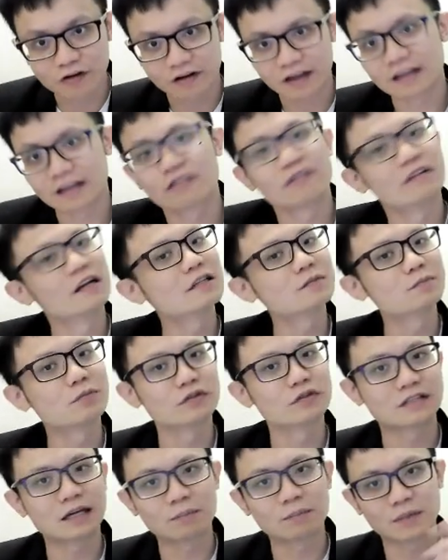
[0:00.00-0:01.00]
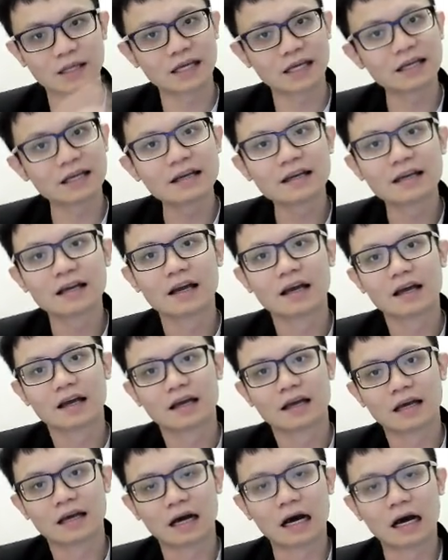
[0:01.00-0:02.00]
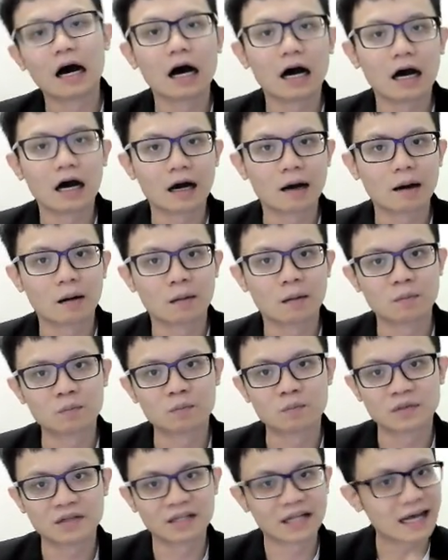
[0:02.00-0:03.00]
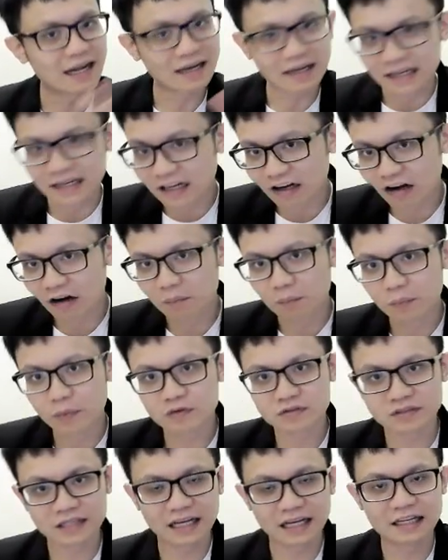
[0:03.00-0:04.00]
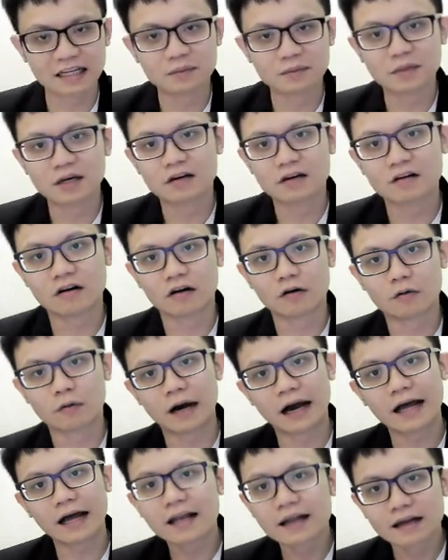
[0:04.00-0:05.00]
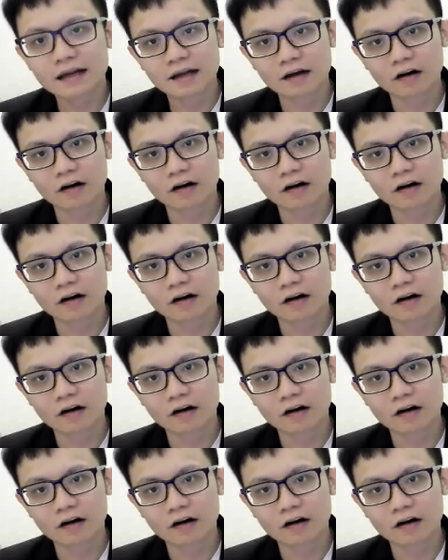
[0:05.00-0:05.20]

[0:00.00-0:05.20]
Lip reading: Okay, you just put something that decompose animal or what,